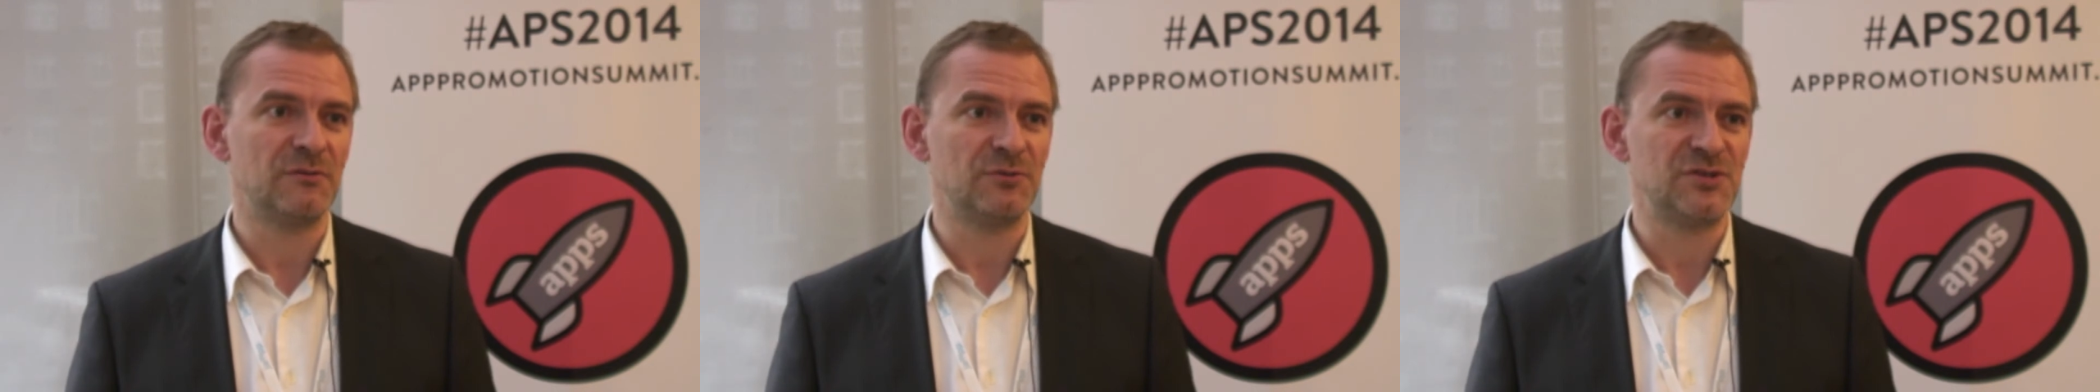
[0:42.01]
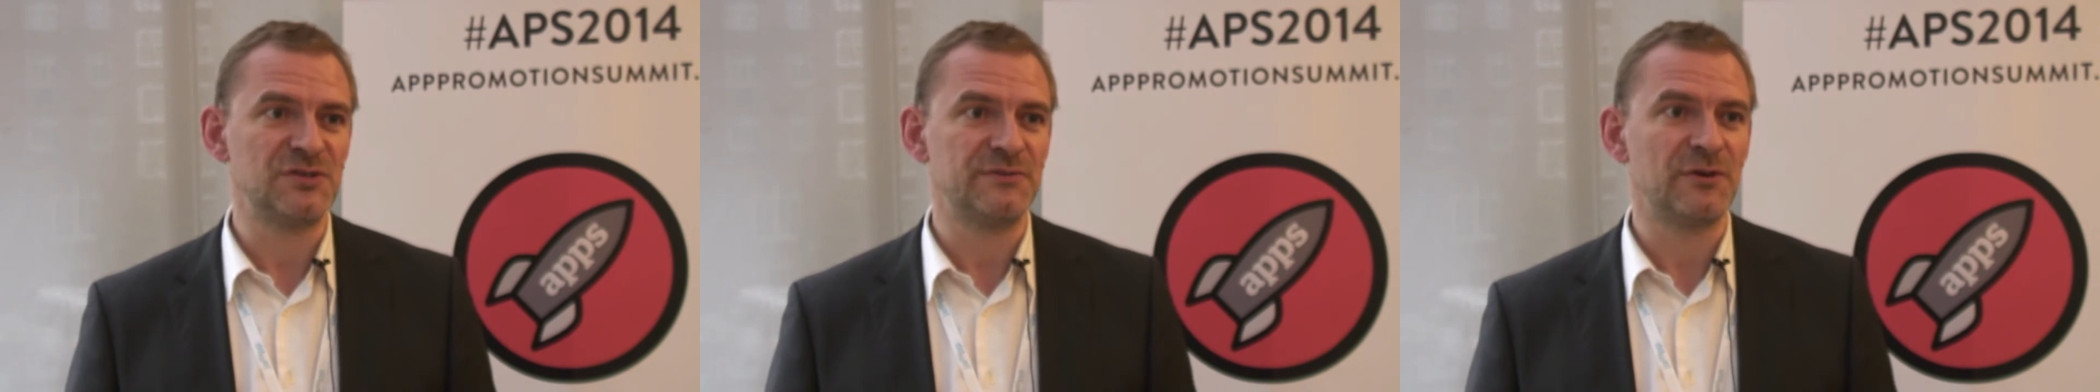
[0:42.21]

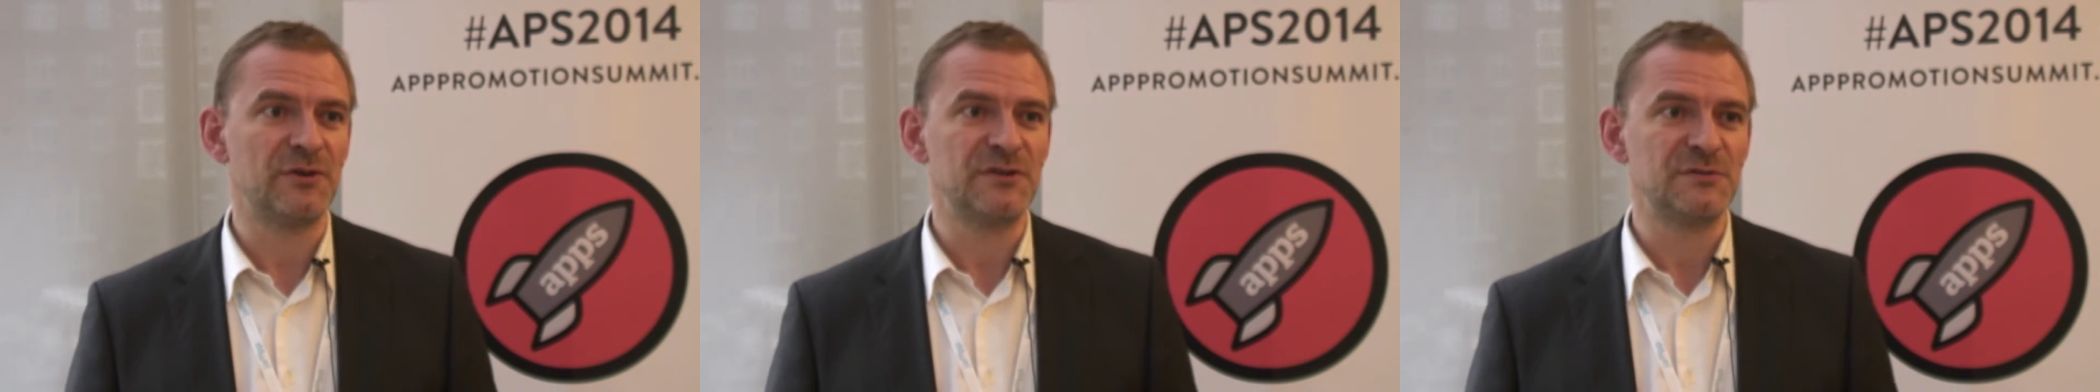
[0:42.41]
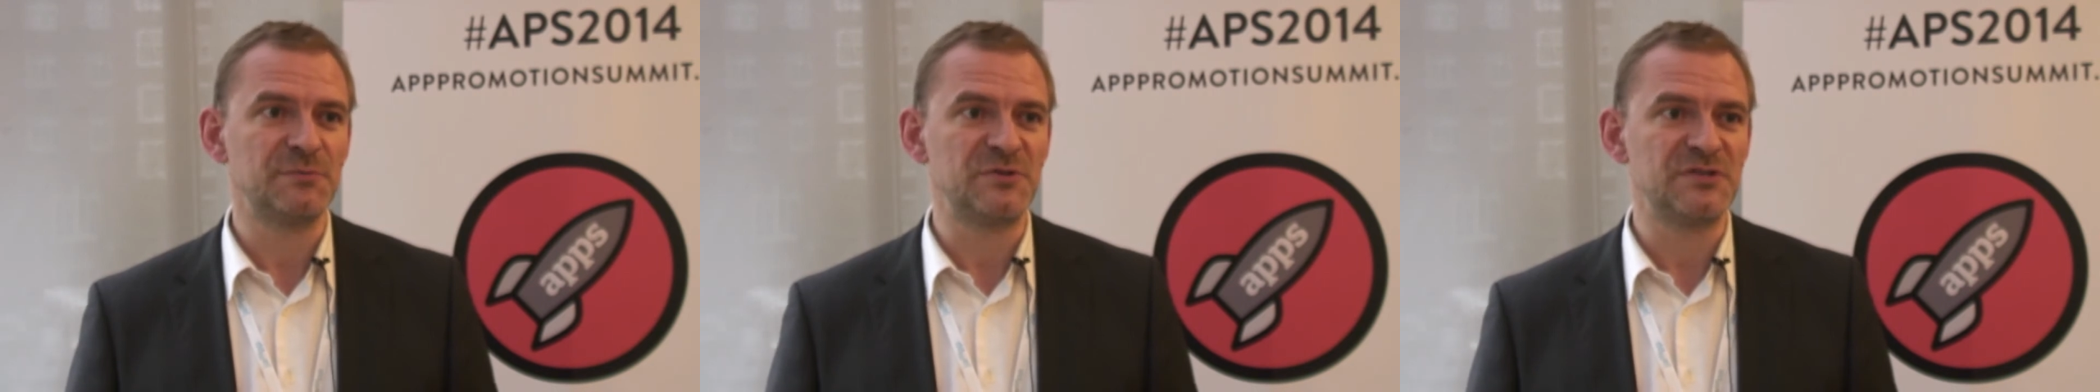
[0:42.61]
which is
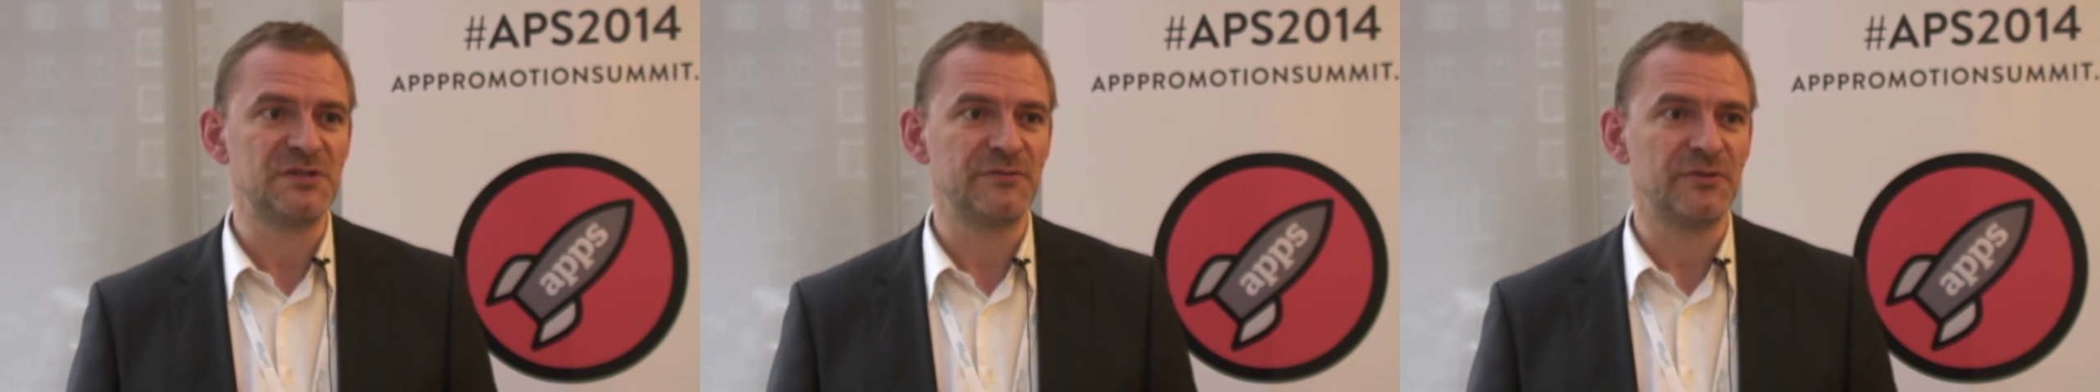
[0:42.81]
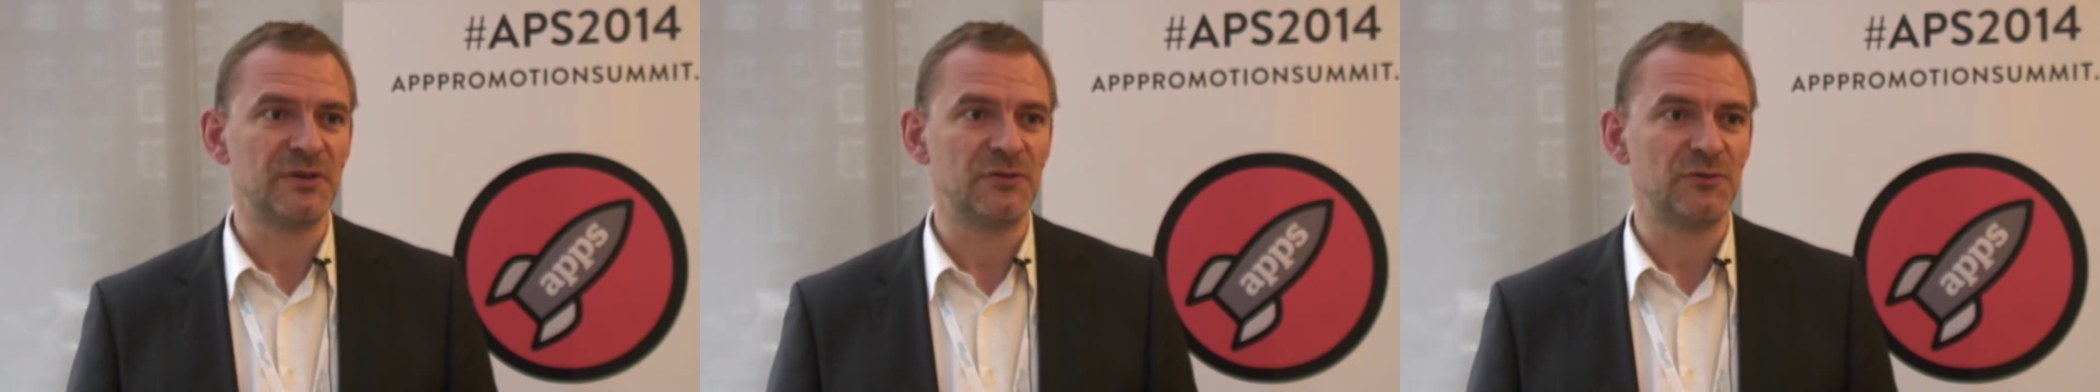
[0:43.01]
very
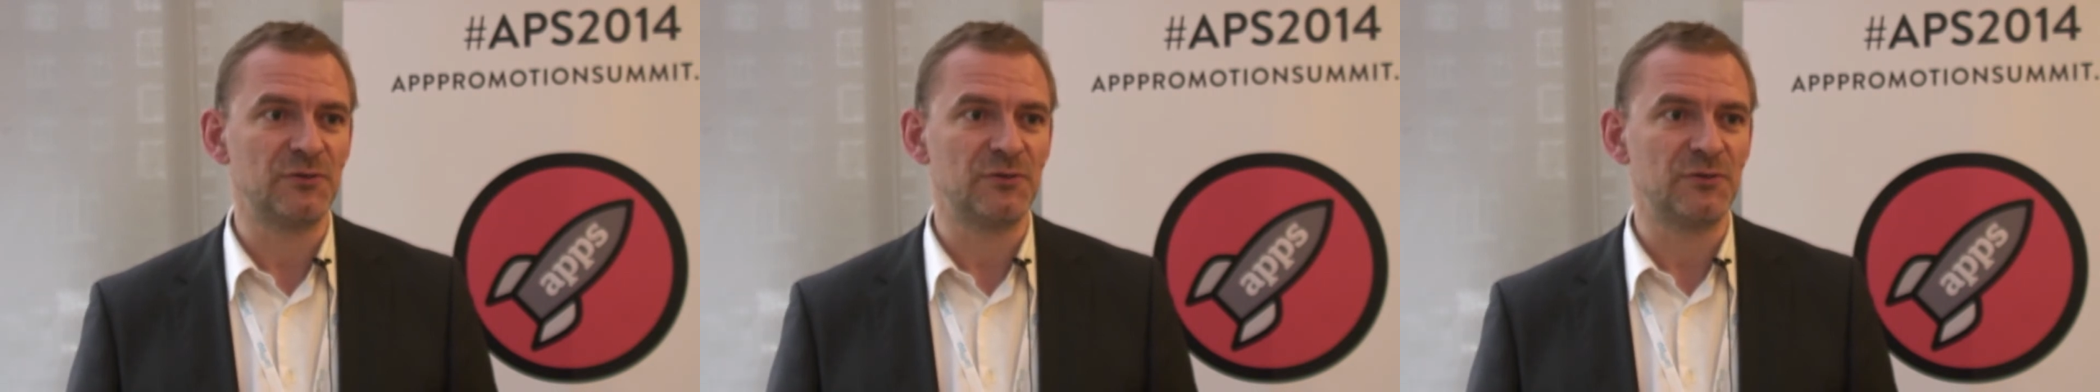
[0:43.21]
specific